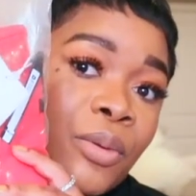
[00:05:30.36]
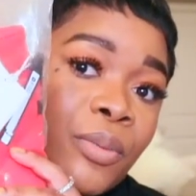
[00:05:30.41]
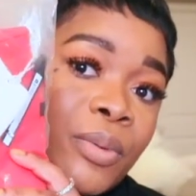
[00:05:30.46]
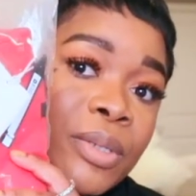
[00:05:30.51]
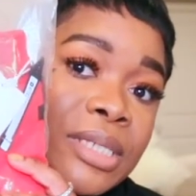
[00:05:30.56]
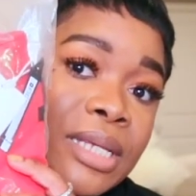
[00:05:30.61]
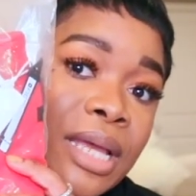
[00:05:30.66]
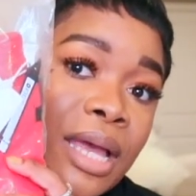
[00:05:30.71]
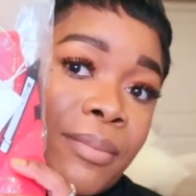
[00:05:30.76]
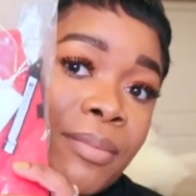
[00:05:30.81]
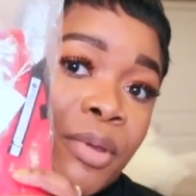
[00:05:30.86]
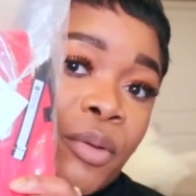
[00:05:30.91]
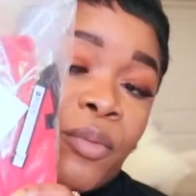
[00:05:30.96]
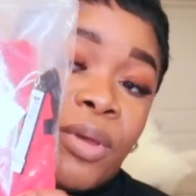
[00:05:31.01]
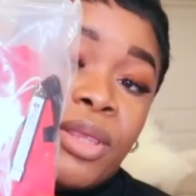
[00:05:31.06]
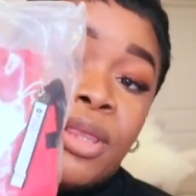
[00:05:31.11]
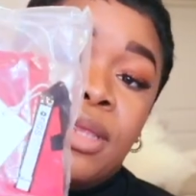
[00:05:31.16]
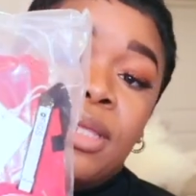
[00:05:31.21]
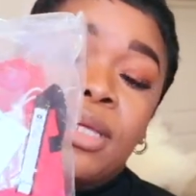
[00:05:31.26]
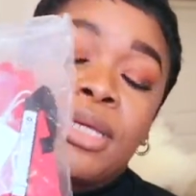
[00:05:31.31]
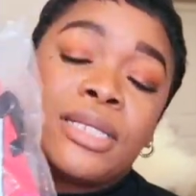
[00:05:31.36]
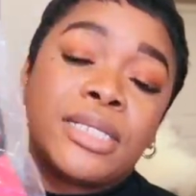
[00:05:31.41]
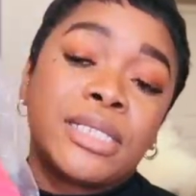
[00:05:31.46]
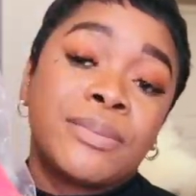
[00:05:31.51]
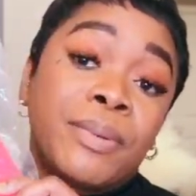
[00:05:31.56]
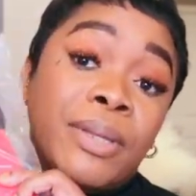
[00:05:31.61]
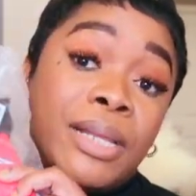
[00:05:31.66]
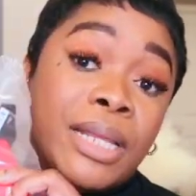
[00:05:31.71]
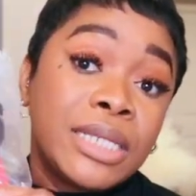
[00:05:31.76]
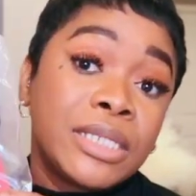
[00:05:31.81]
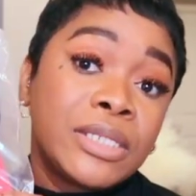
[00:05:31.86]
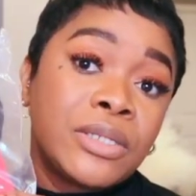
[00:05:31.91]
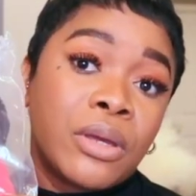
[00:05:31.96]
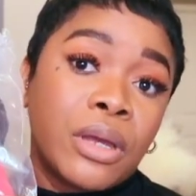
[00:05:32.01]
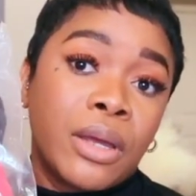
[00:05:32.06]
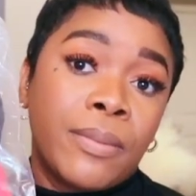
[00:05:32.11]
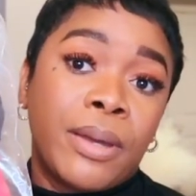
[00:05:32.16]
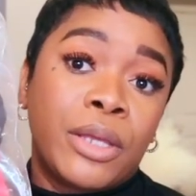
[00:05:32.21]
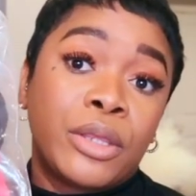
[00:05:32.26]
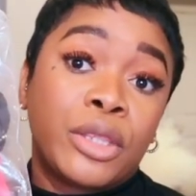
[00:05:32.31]
was coming with this. But let's
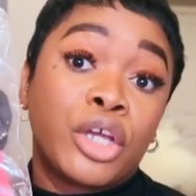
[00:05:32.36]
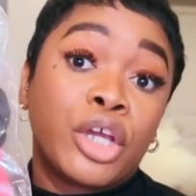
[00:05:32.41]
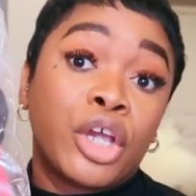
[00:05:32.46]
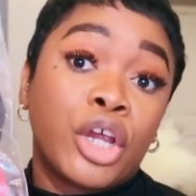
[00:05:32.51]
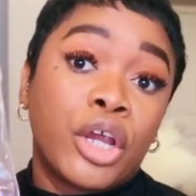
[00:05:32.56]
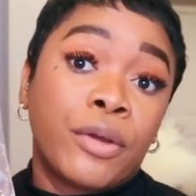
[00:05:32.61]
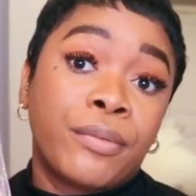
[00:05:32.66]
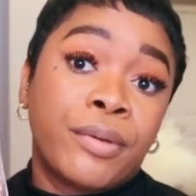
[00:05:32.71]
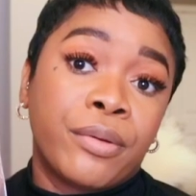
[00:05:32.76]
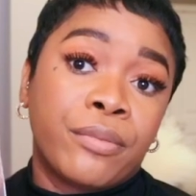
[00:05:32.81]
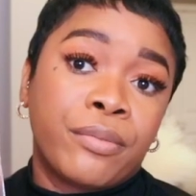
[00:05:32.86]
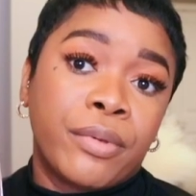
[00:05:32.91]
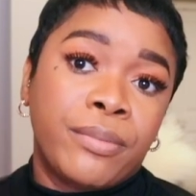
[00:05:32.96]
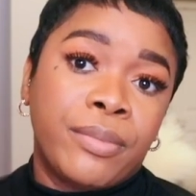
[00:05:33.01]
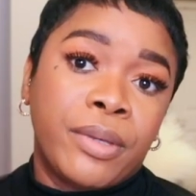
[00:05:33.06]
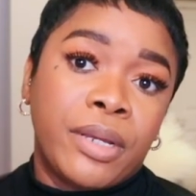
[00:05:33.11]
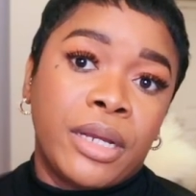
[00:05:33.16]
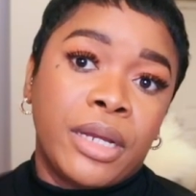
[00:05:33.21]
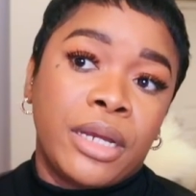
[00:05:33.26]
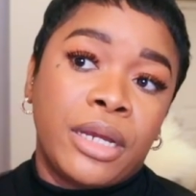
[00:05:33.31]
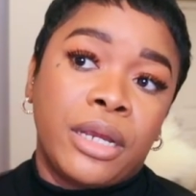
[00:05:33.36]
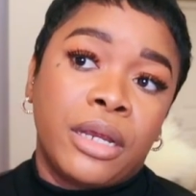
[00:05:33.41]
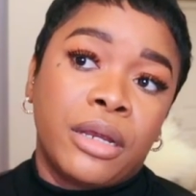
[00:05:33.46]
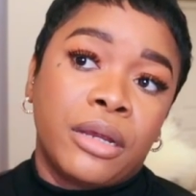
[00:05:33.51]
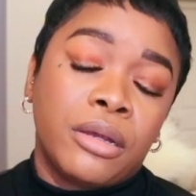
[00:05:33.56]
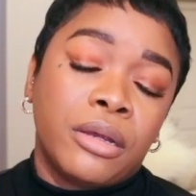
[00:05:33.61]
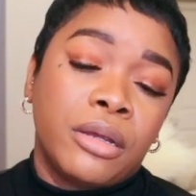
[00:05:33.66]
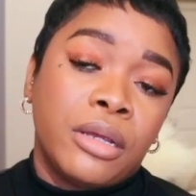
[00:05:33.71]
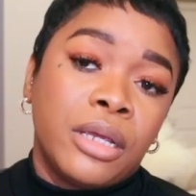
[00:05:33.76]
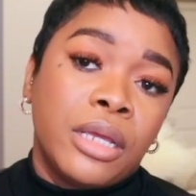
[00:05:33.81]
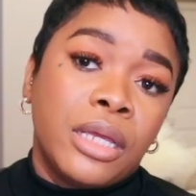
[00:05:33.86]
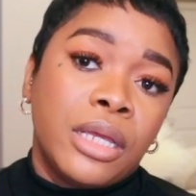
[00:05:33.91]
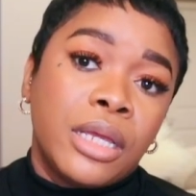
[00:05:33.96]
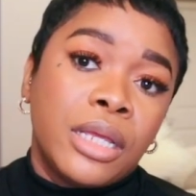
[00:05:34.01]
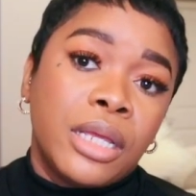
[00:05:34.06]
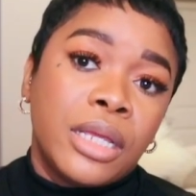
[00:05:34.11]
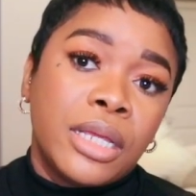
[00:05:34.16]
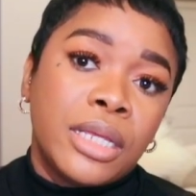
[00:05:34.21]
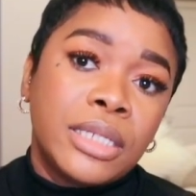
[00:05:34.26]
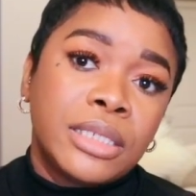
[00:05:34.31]
talk about the current ribbon in here.
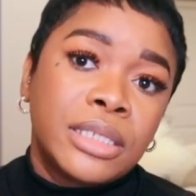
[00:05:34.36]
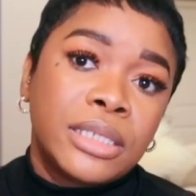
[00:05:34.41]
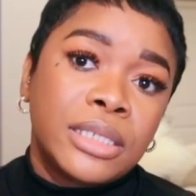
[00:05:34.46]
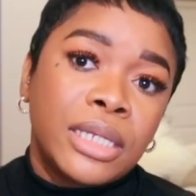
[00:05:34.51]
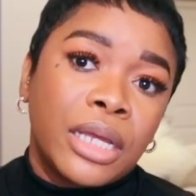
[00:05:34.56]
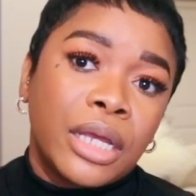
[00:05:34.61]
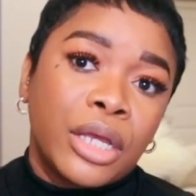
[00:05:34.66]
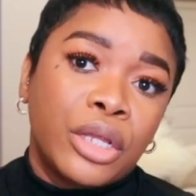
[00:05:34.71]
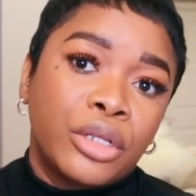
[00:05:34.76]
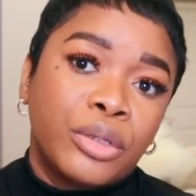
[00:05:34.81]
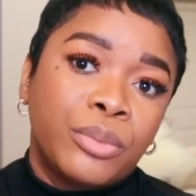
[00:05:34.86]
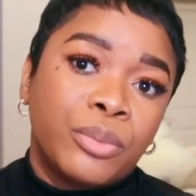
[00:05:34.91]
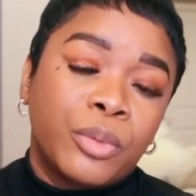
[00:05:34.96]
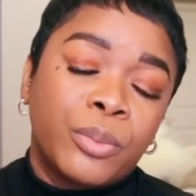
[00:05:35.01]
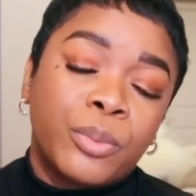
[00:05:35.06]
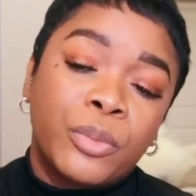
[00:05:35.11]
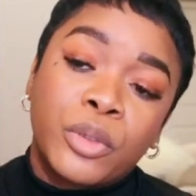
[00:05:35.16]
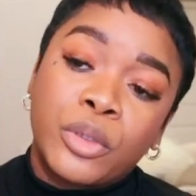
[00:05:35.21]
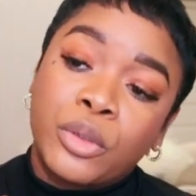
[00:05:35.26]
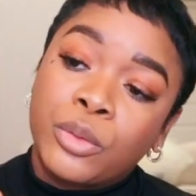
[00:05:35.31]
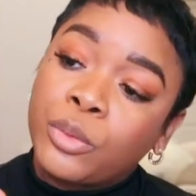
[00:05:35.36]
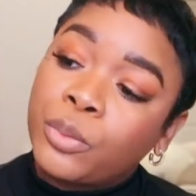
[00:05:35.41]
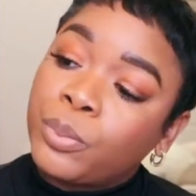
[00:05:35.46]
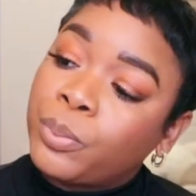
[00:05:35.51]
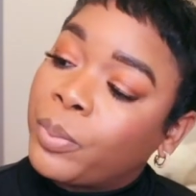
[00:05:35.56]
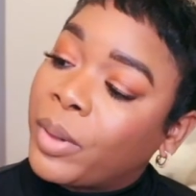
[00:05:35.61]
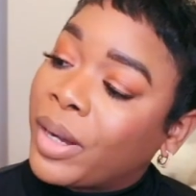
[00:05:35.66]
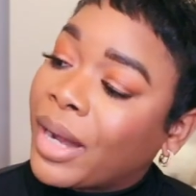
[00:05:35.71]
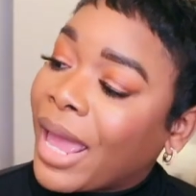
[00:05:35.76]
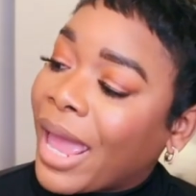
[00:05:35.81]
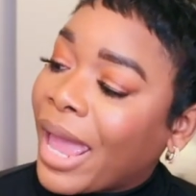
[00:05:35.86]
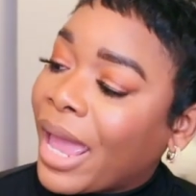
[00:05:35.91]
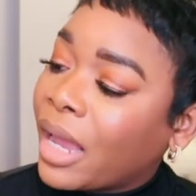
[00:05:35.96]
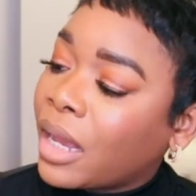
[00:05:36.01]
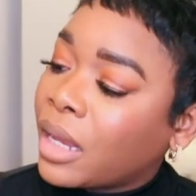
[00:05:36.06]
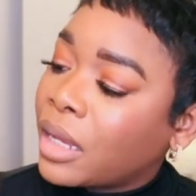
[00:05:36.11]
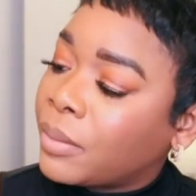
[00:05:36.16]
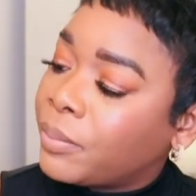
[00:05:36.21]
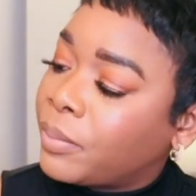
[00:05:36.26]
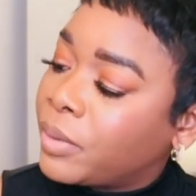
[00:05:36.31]
This is like a
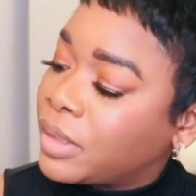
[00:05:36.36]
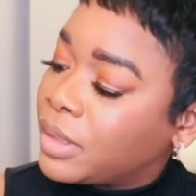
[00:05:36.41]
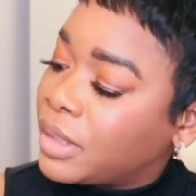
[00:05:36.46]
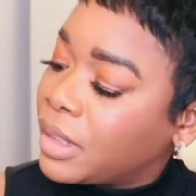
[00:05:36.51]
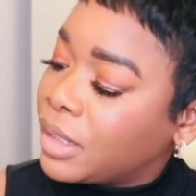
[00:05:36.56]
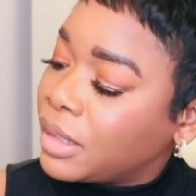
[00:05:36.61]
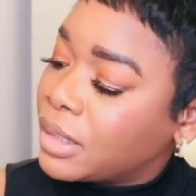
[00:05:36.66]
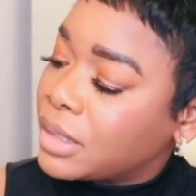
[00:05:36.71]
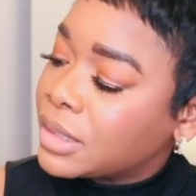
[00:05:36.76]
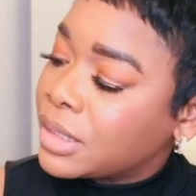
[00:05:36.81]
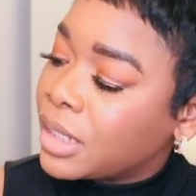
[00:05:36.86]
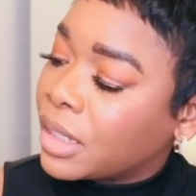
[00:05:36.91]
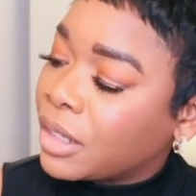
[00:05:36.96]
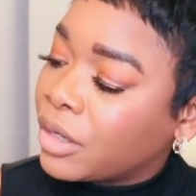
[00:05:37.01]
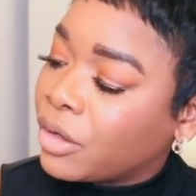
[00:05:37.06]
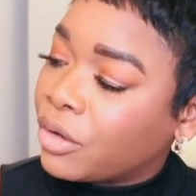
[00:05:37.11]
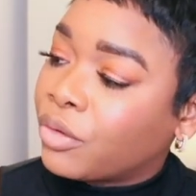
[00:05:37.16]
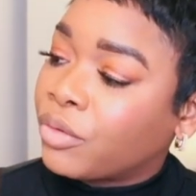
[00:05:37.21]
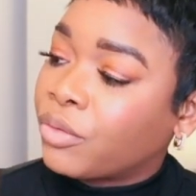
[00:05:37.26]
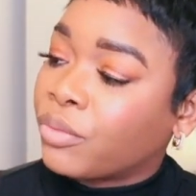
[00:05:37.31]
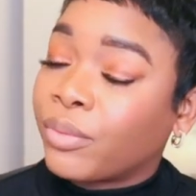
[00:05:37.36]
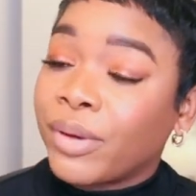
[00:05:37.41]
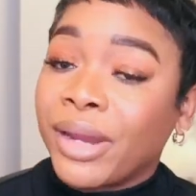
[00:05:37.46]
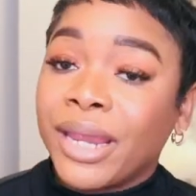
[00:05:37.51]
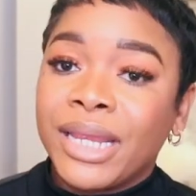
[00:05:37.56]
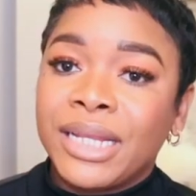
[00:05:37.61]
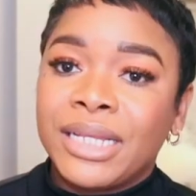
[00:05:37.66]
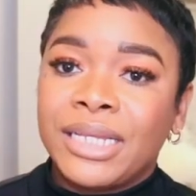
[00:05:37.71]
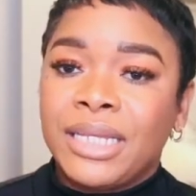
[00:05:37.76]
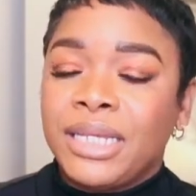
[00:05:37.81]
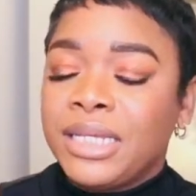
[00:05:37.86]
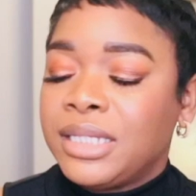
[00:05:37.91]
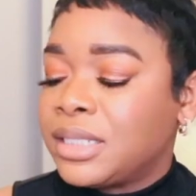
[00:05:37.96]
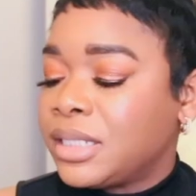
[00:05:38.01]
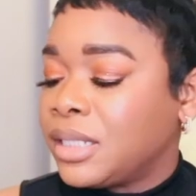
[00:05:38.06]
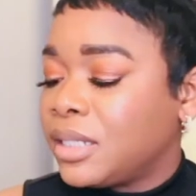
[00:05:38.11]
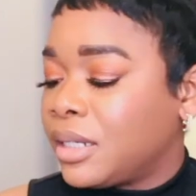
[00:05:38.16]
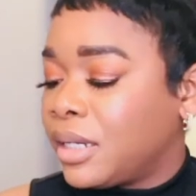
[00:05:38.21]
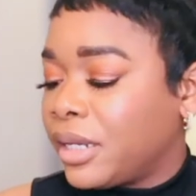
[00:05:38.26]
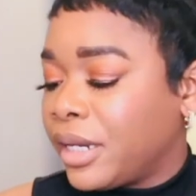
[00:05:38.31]
black, but then it's like a gray
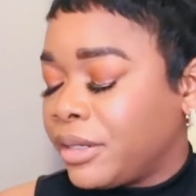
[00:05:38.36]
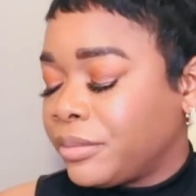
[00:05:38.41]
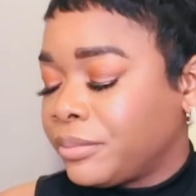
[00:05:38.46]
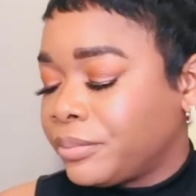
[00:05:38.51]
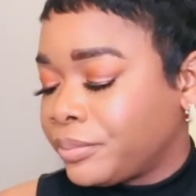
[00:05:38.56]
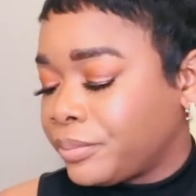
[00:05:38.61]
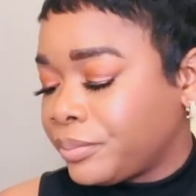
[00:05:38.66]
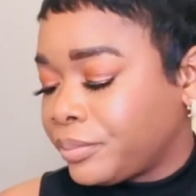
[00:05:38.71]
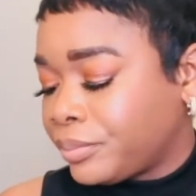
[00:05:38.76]
detailing.